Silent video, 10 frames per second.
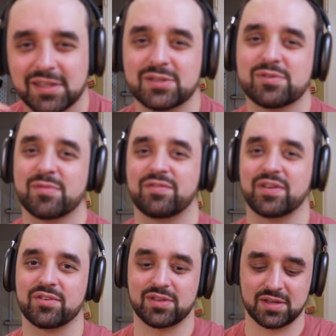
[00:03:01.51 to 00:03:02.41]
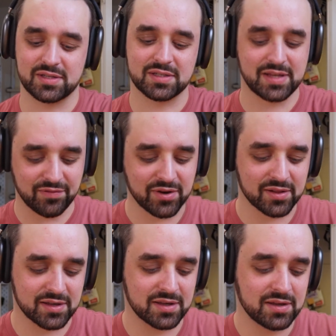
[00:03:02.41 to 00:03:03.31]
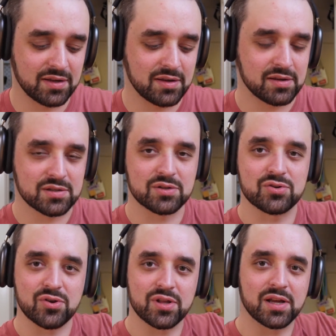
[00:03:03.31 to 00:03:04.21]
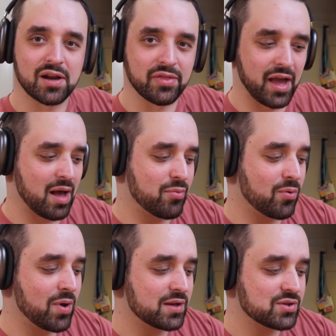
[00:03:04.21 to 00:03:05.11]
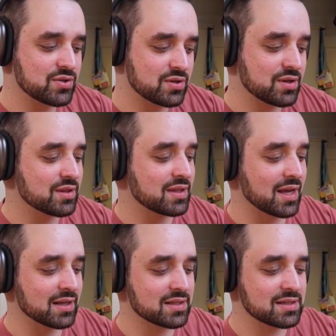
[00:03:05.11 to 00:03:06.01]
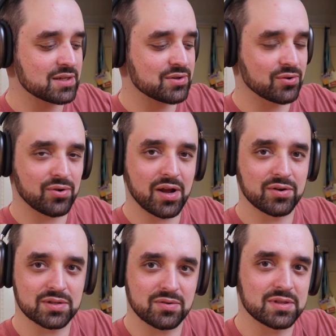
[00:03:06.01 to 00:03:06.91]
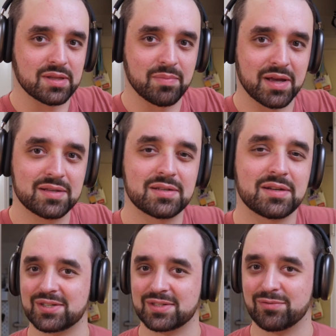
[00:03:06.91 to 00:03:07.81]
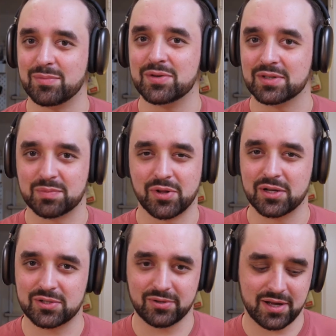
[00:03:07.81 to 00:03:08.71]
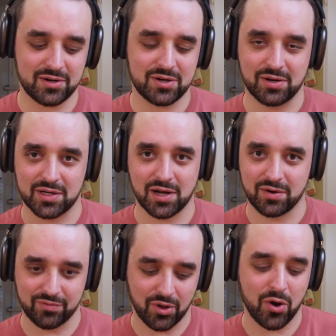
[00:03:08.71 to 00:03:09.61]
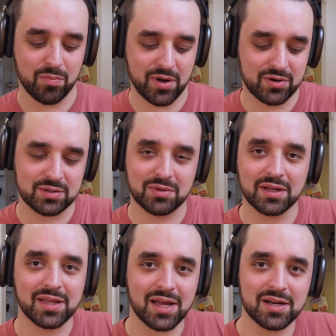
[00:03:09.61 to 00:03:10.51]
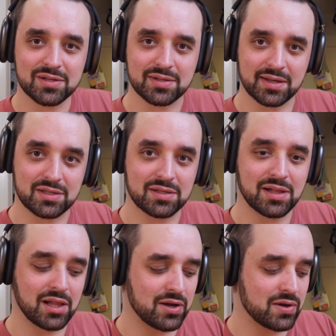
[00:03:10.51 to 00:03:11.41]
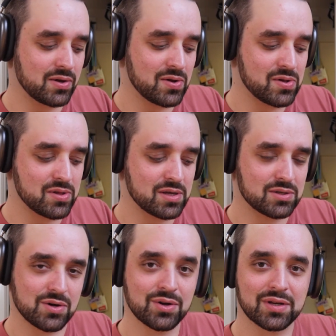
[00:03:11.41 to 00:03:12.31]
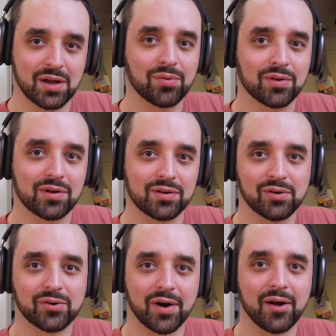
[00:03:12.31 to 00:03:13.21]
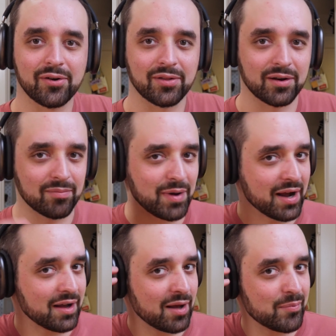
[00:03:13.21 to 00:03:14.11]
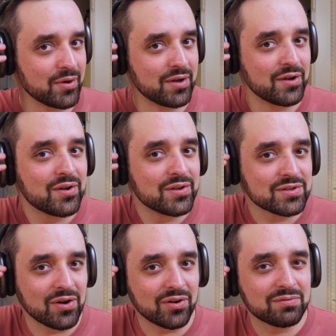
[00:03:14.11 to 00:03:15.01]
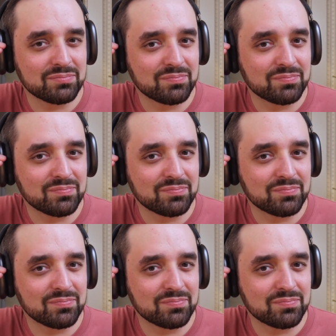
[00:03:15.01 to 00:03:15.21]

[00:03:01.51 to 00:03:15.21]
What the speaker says: That's one of my favorite things, definitely, is controlling it on the Apple Watch. That digital crown is always the best. Just if the music's playing too loud and you've got it over the HomePod or something like that, just like slowly turn it down with the digital crown and then back up. So